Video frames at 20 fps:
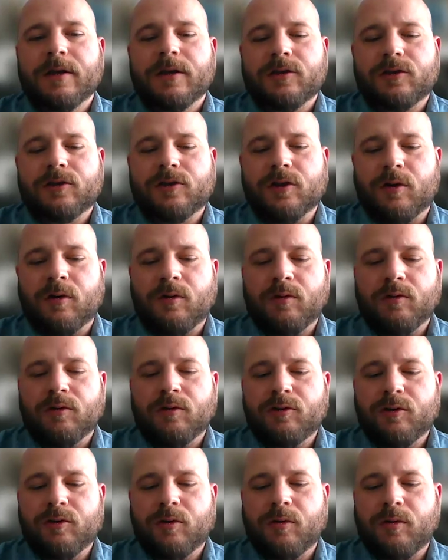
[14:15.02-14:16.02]
so
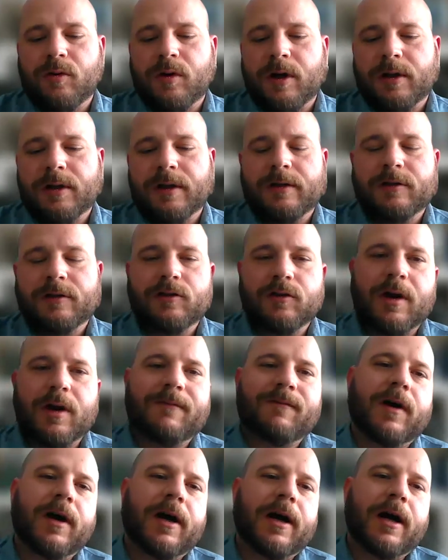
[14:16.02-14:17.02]
you
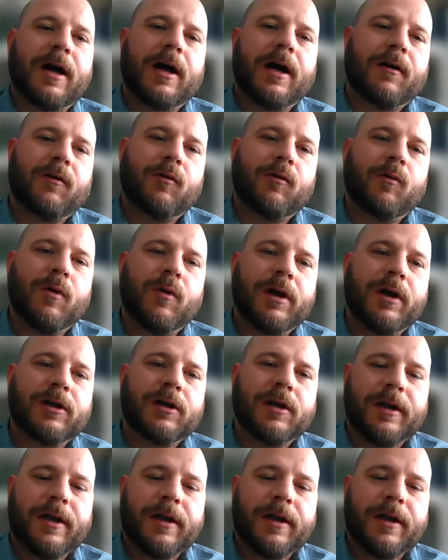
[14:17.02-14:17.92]
have a well